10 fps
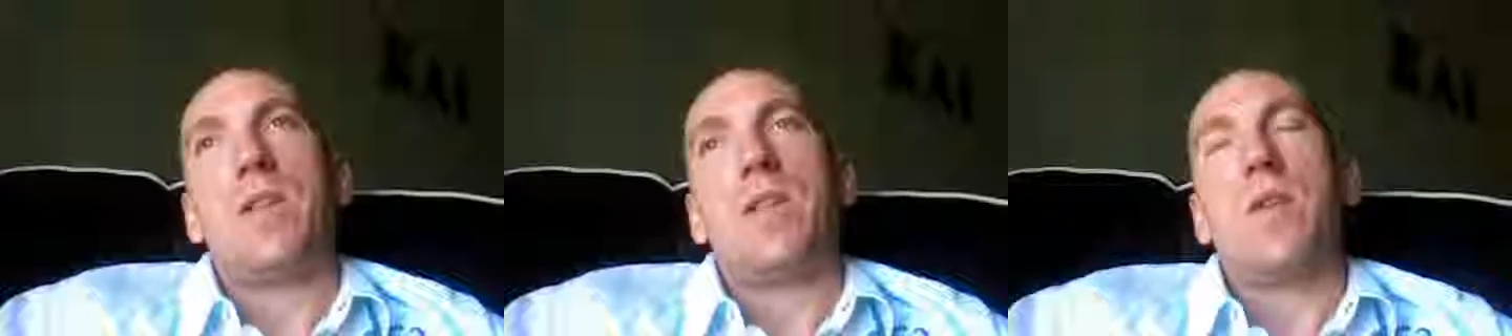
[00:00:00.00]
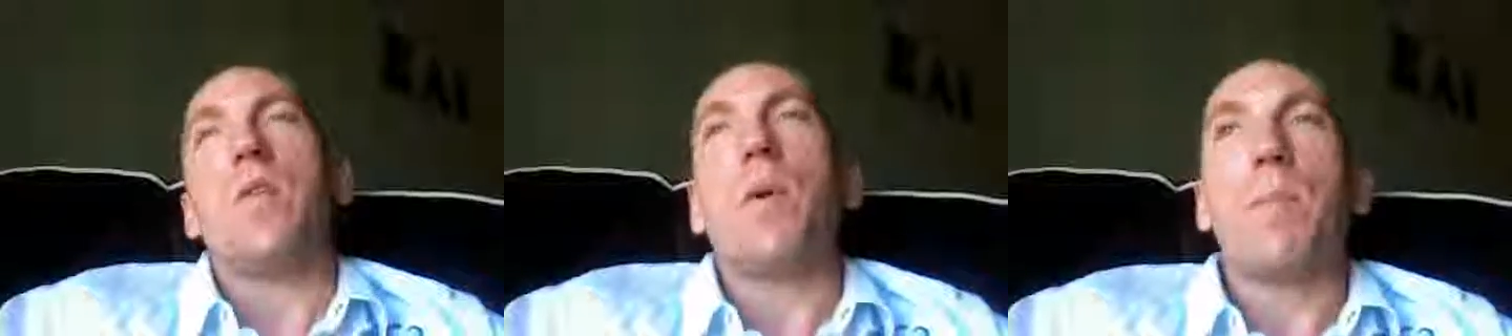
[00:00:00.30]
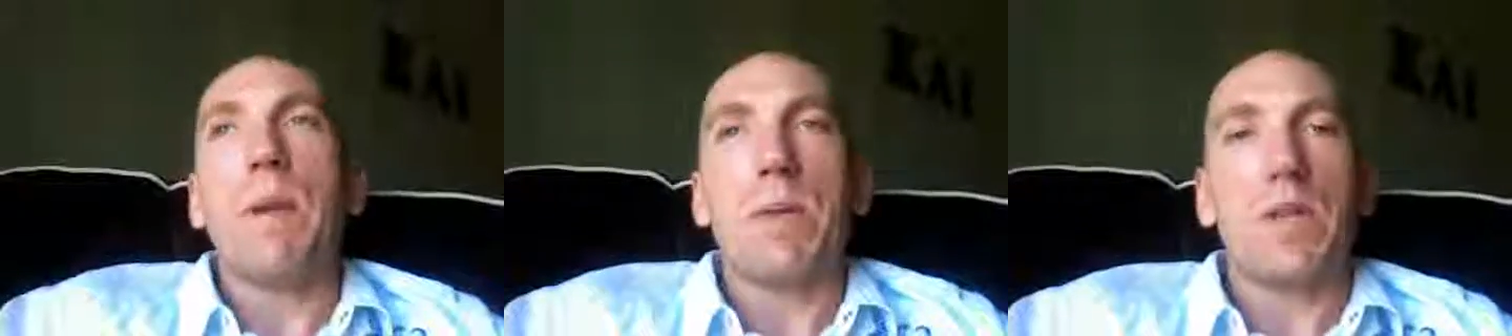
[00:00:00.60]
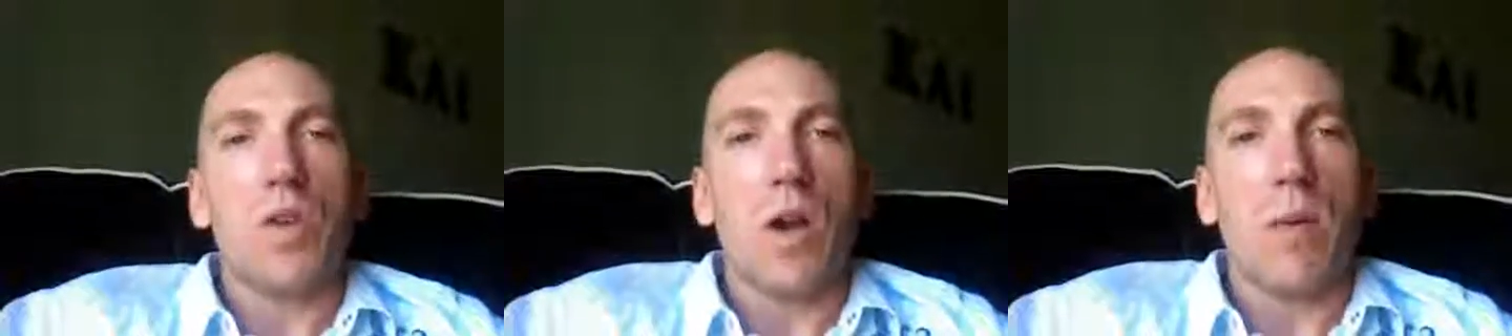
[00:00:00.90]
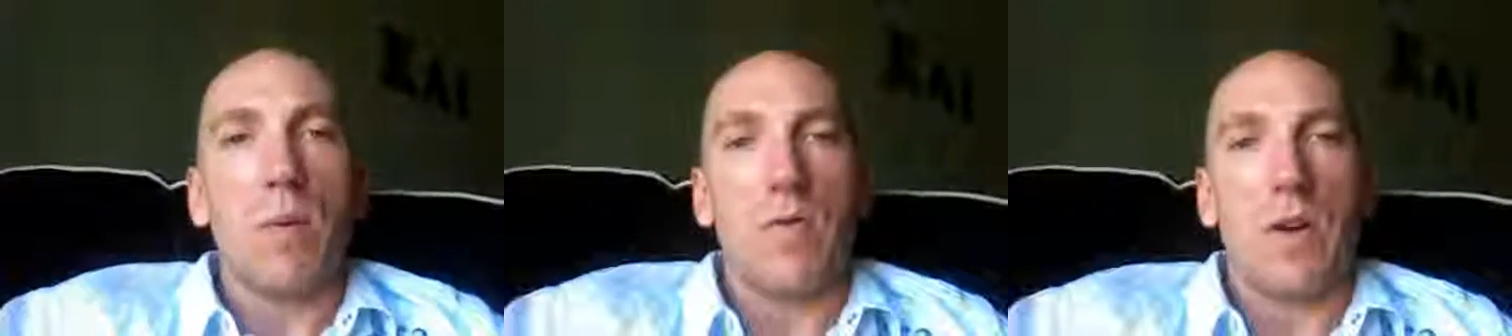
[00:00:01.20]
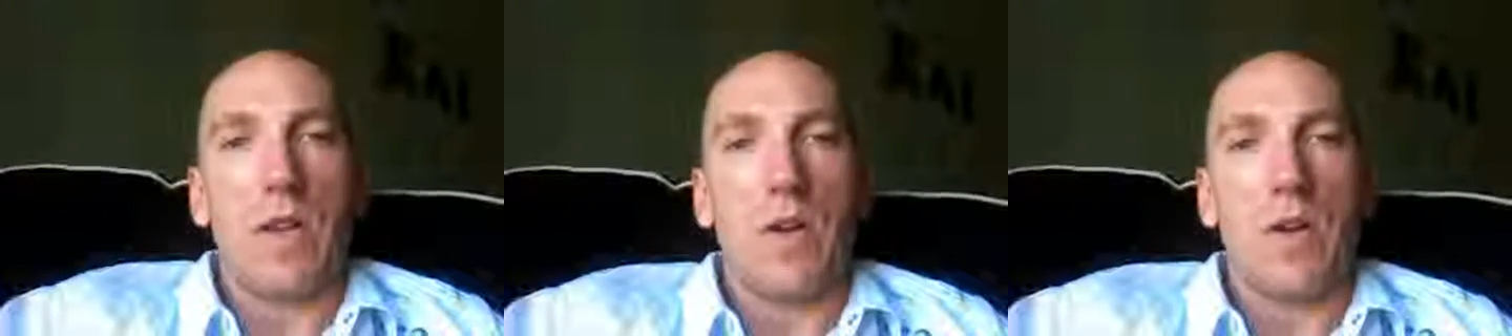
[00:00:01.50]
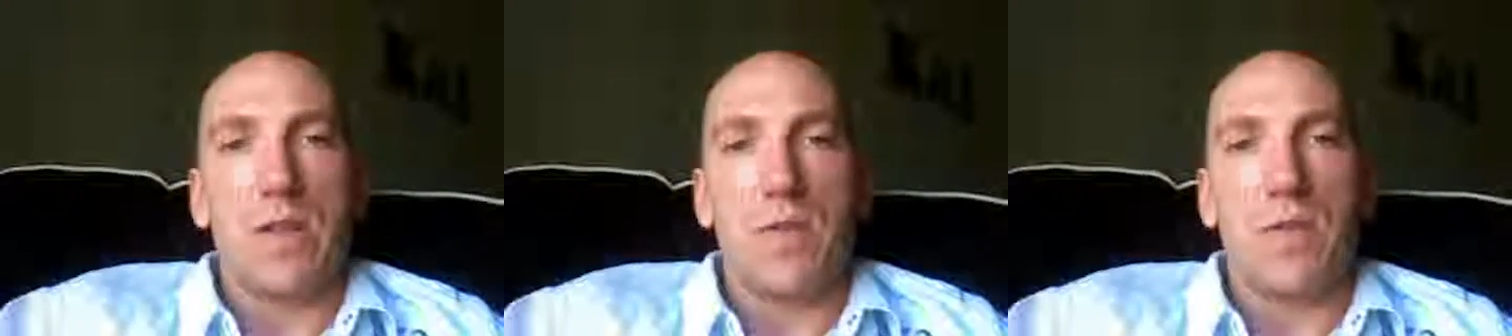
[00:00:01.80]
are people that talk about failure
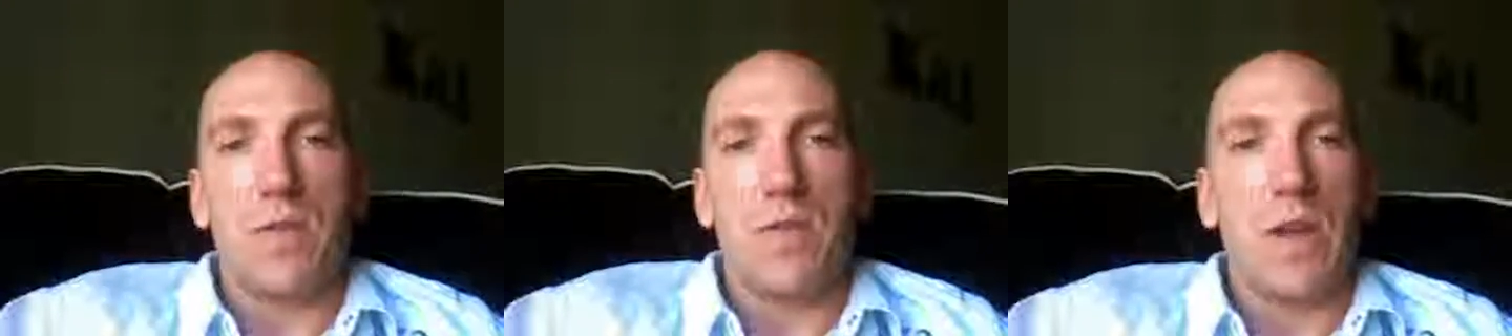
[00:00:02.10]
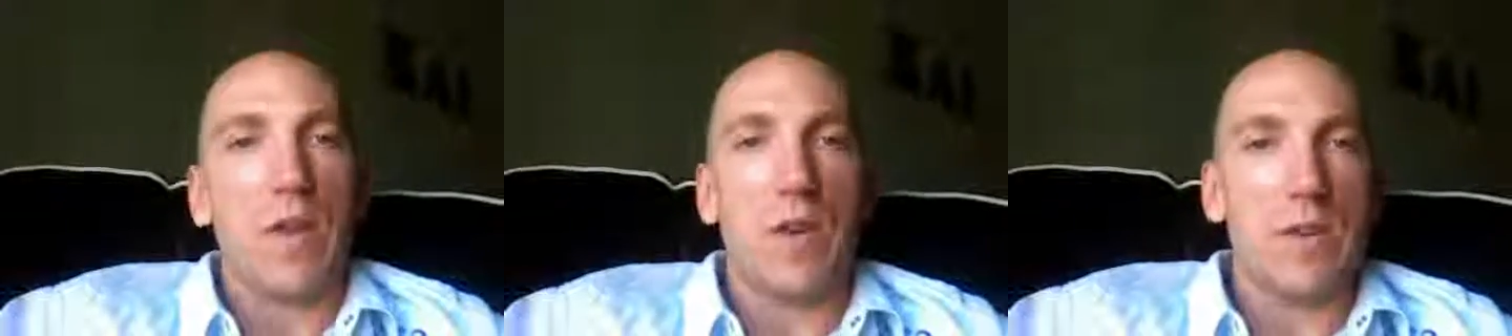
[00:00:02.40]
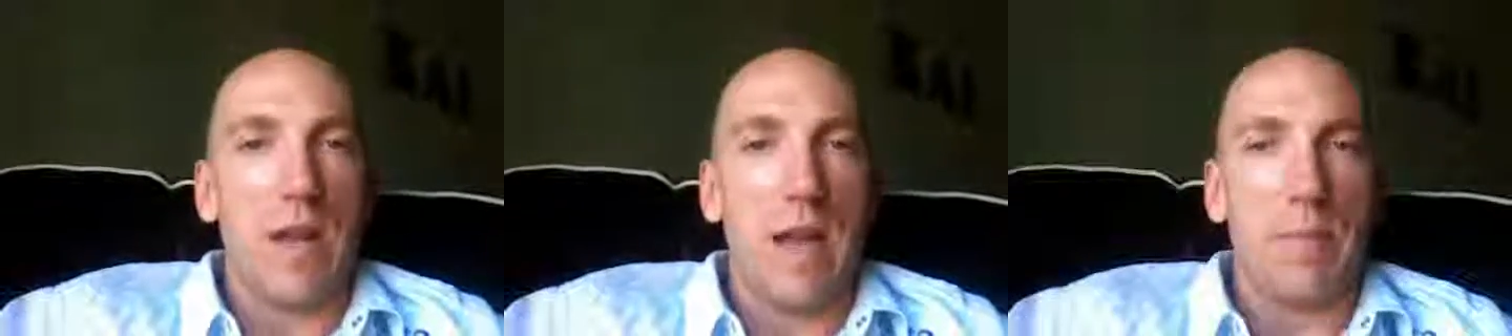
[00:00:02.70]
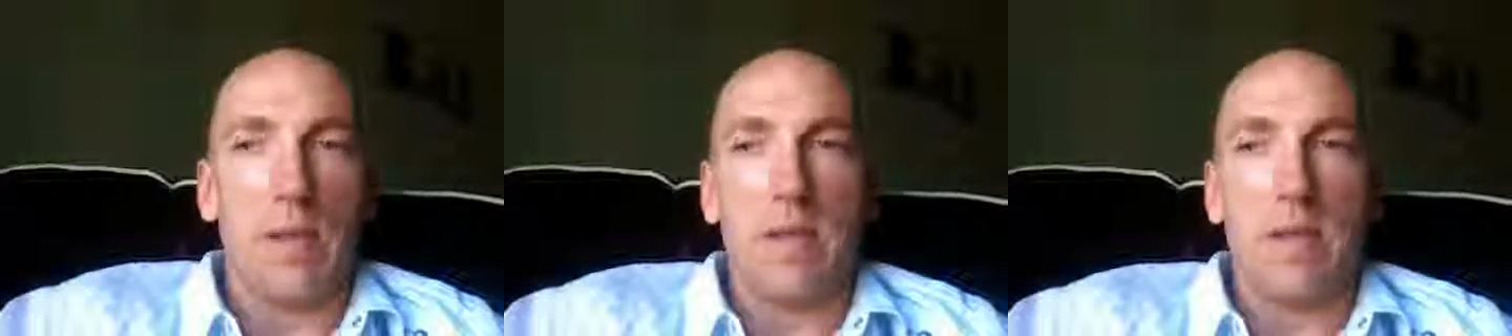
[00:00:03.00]
as if failure doesn't happen.